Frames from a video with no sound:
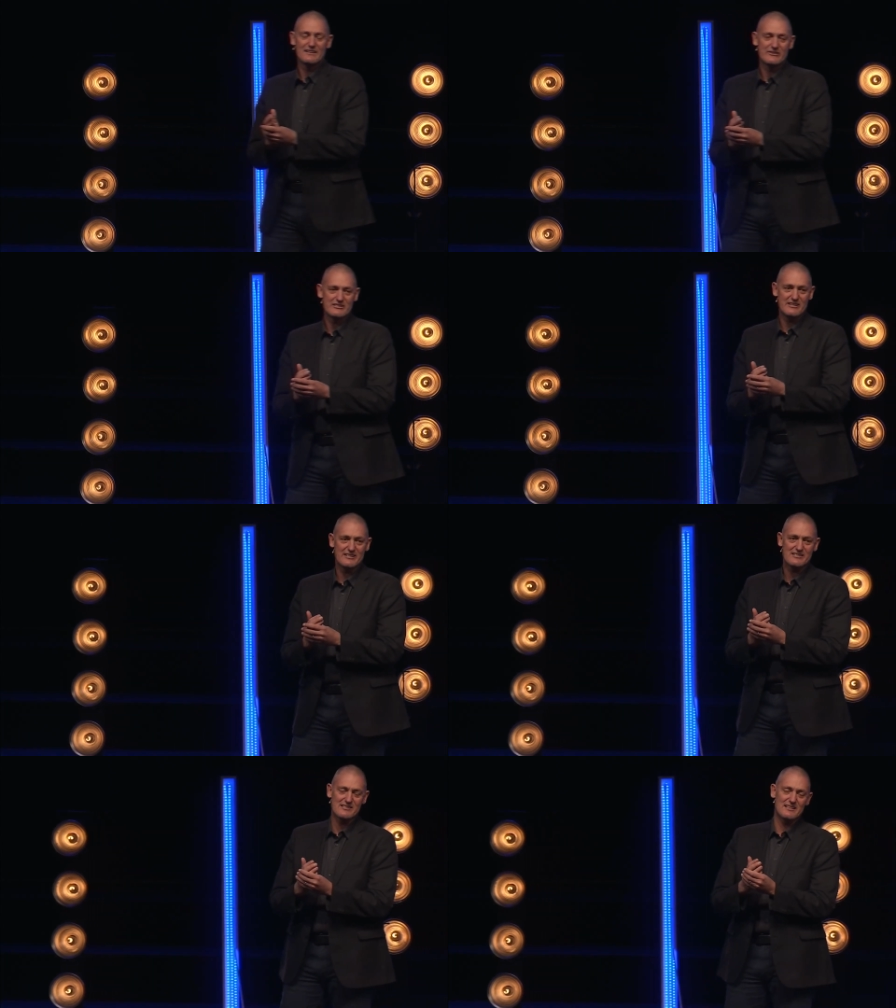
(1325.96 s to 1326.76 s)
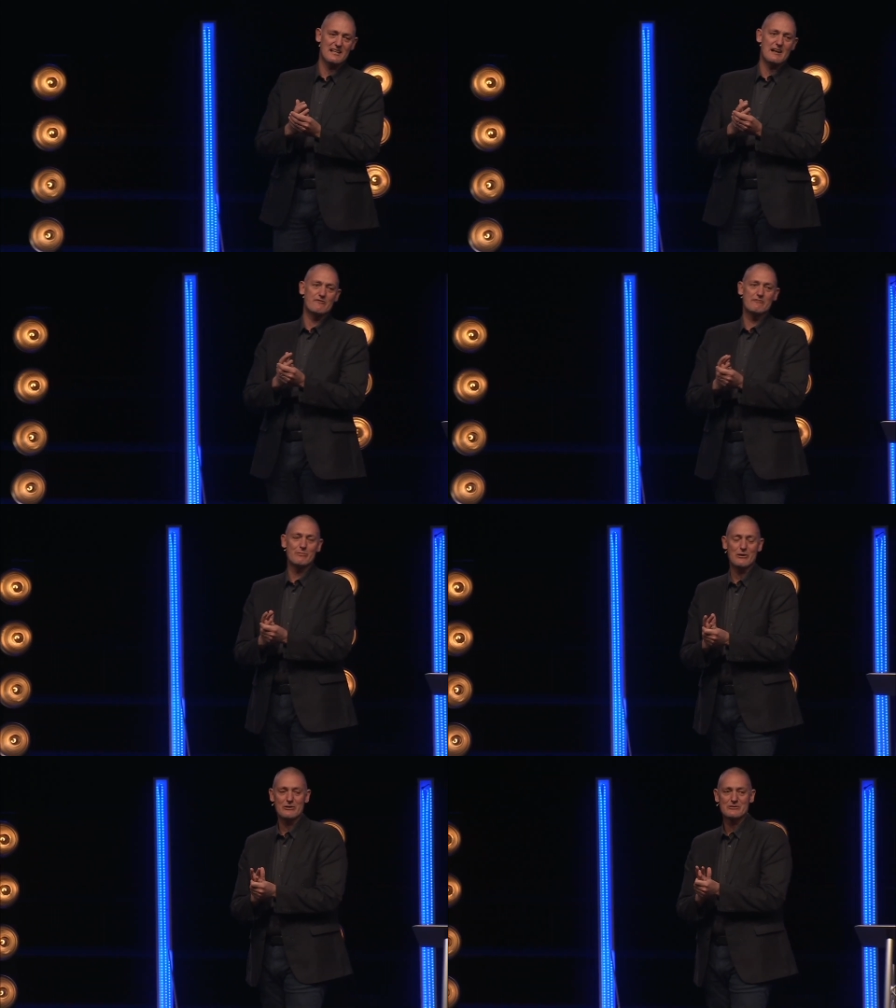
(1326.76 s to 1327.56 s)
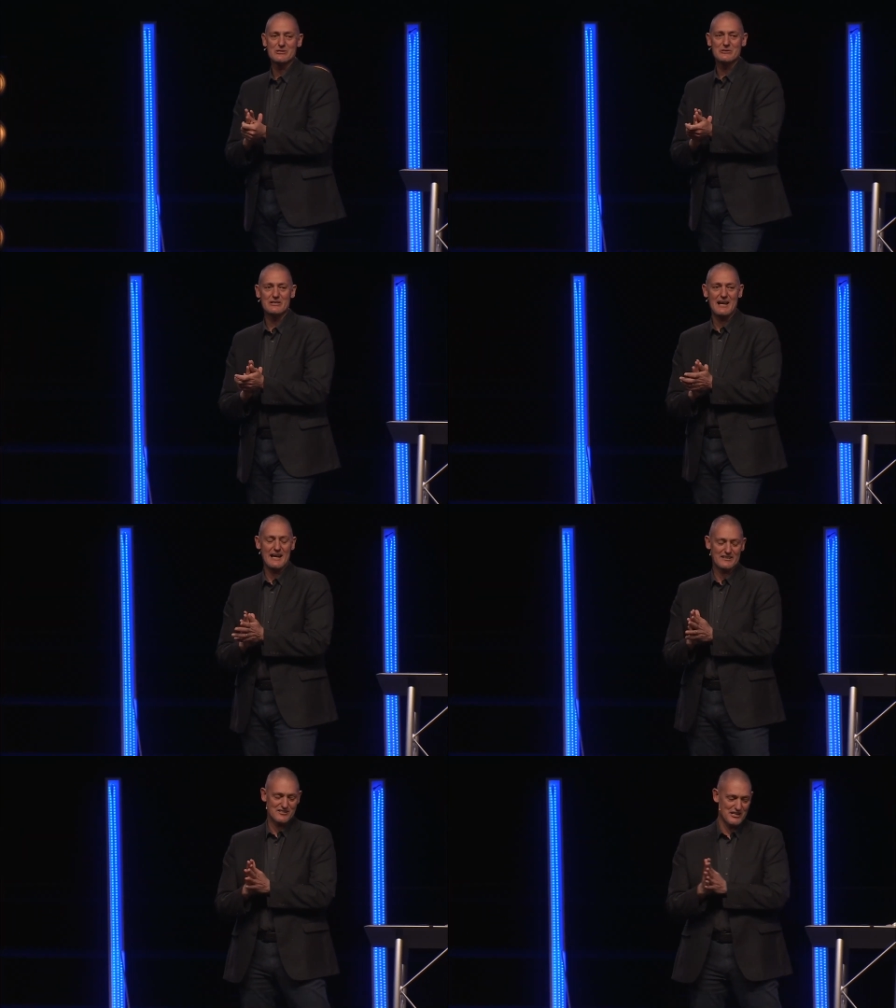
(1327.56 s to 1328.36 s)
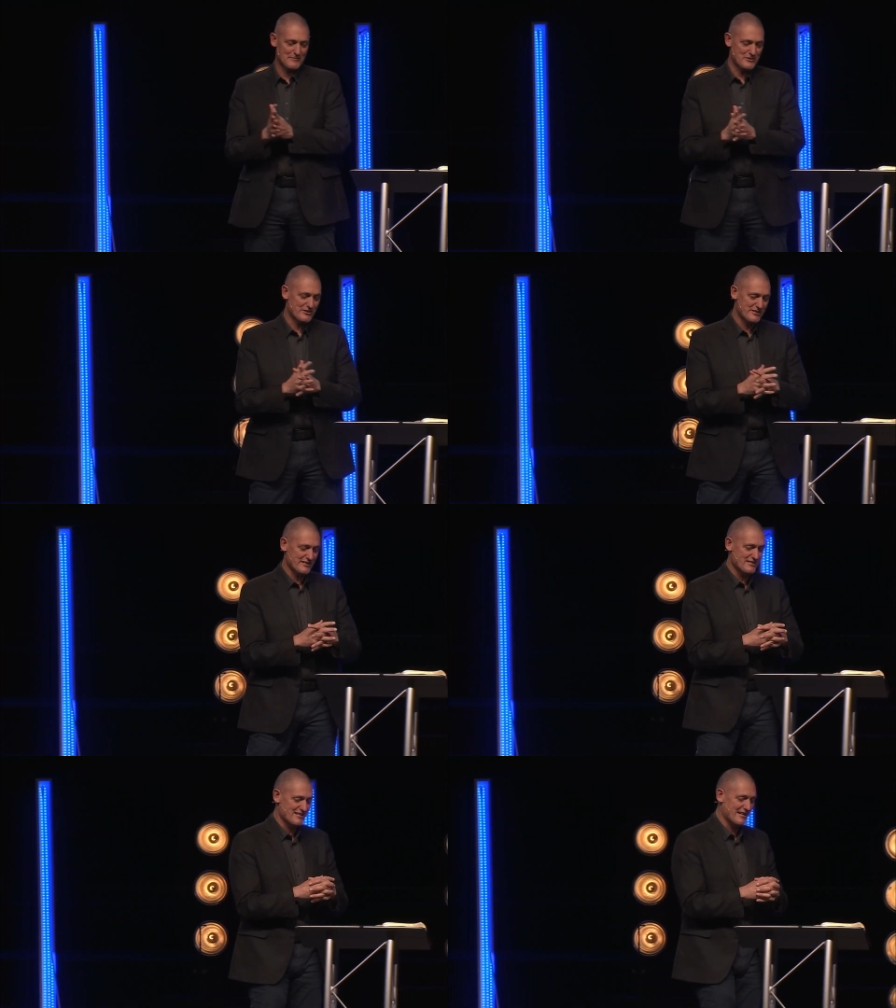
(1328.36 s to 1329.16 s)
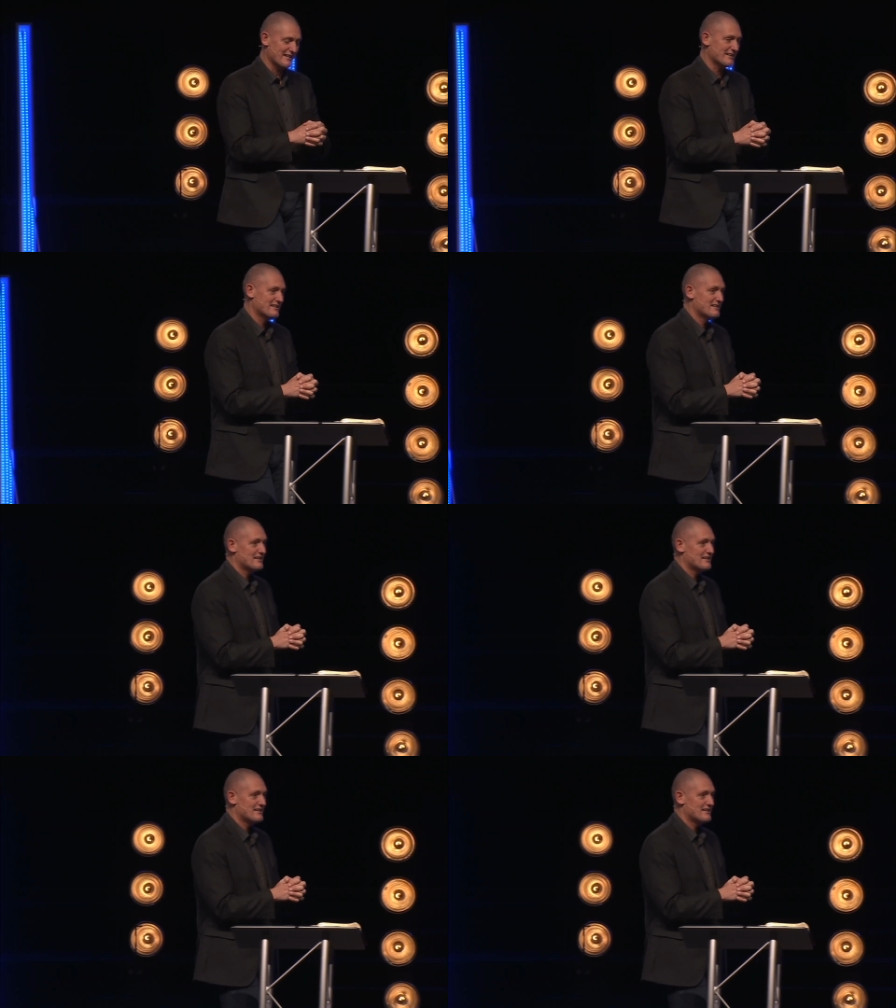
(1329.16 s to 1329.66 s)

see this in the life of Paul, too, in Acts chapter 16.